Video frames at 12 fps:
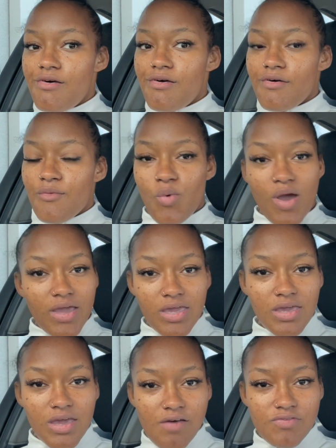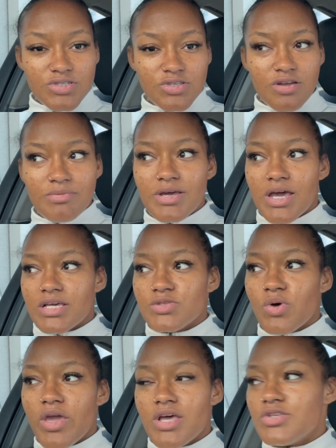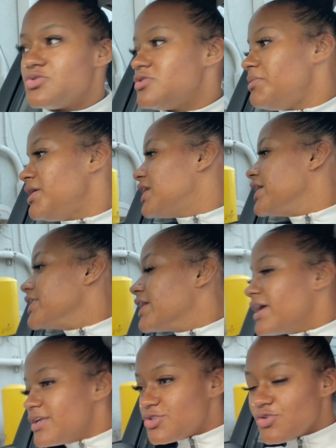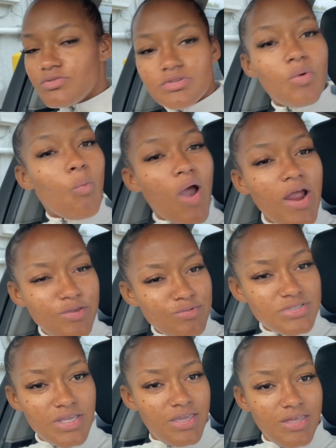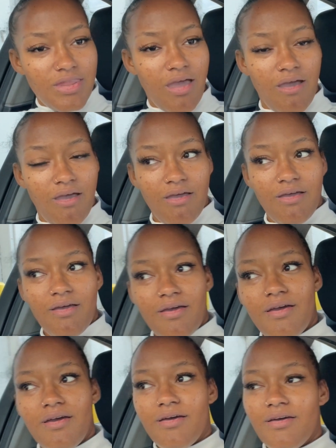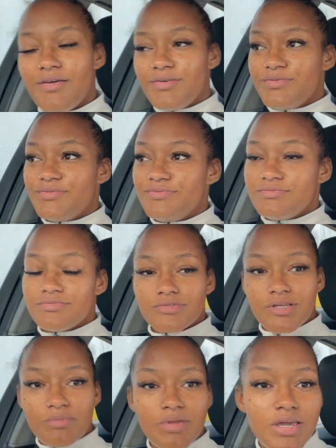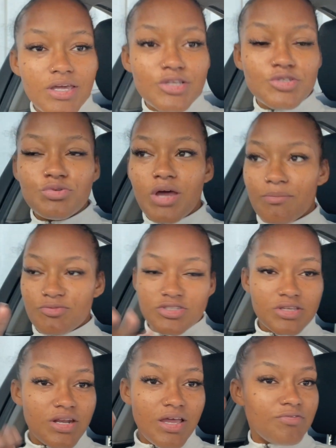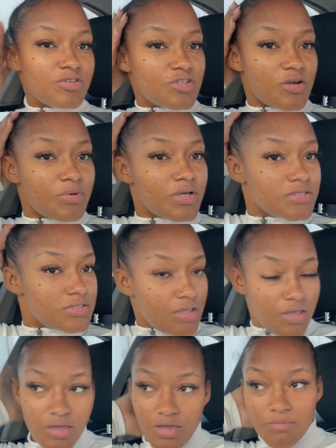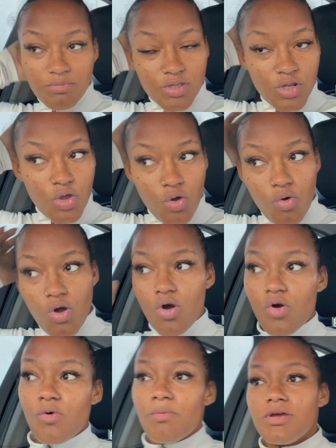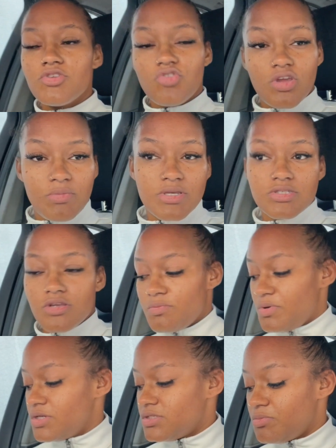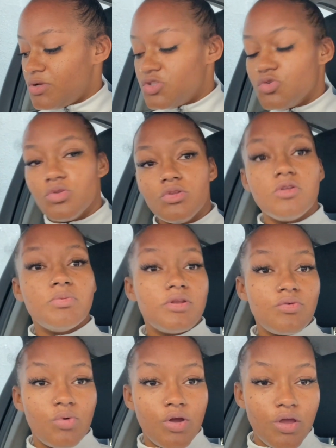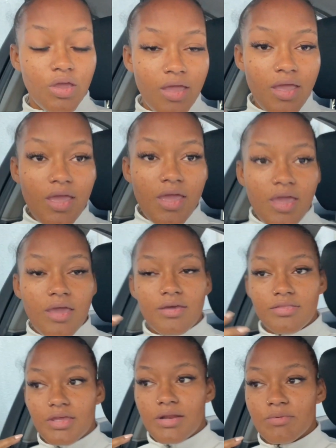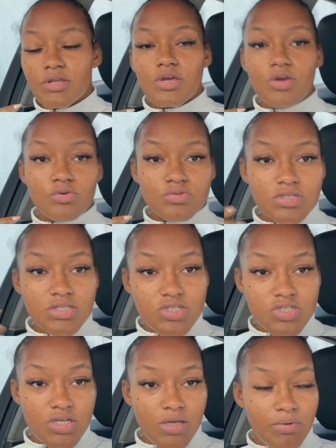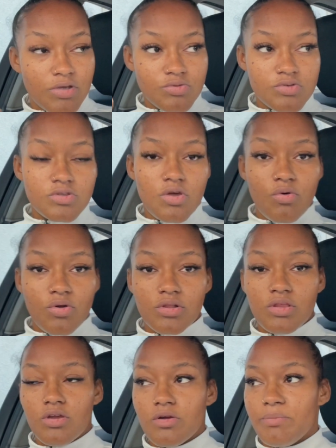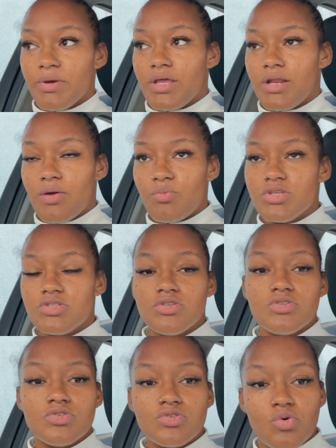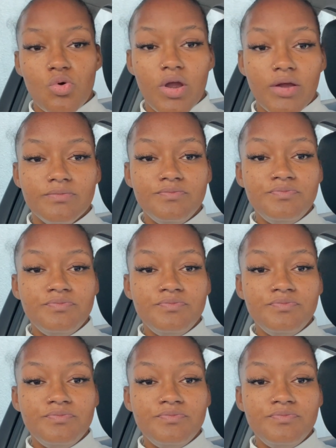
Why I can't have the Starbucks? Why y'all doing me like that? Don't, why are you saying that? I'm not gonna do, I'm just gonna have the Starbucks. I'm gonna go home, drink my Starbucks. I'm gonna do a little bit of work and then I'm gonna go to the gym. I was supposed to go earlier, but I went to the store